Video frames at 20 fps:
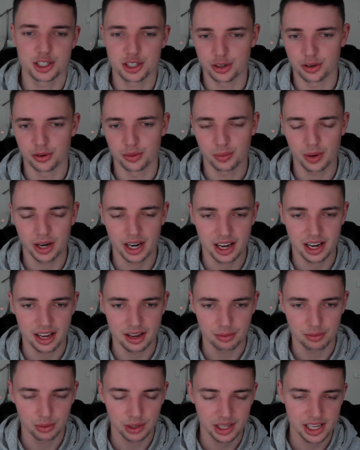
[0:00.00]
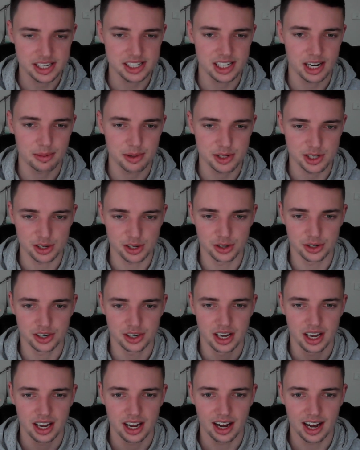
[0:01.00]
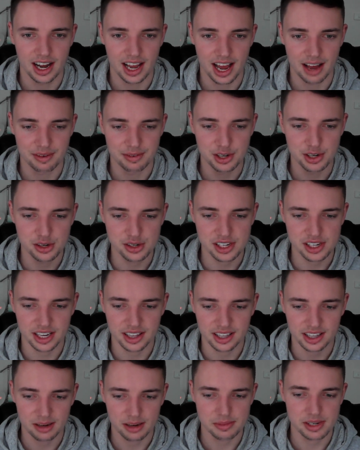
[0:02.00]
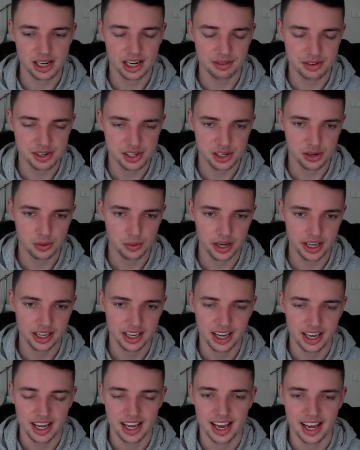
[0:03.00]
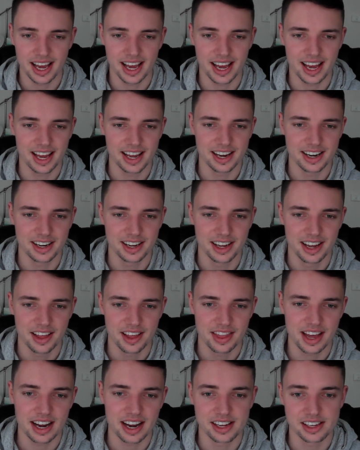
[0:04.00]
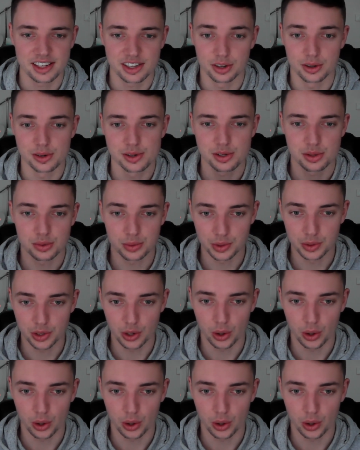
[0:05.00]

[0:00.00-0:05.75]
So when I release an episode, I have a newsletter that comes out every single week, and that it goes through